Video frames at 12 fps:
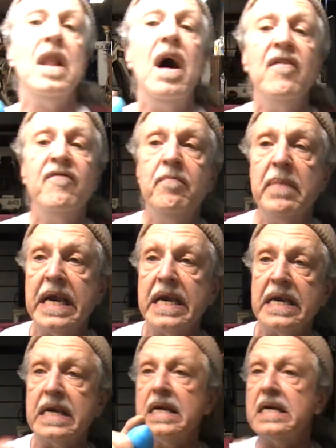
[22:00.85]
Love me.
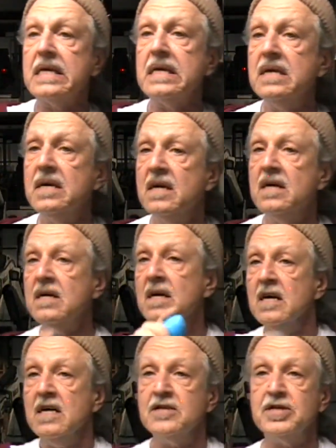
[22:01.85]

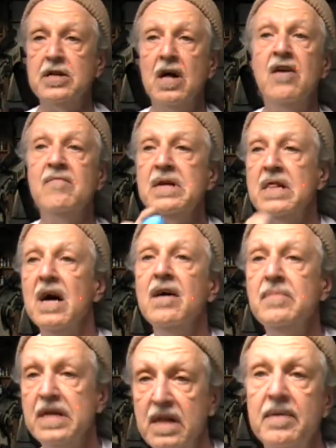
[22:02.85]
She loved me,
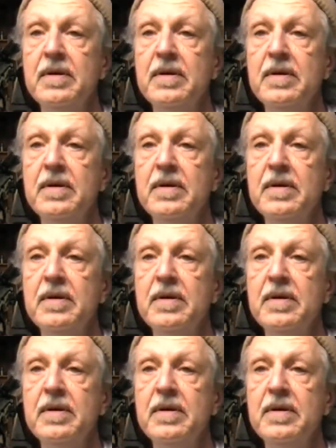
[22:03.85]
loved me, loved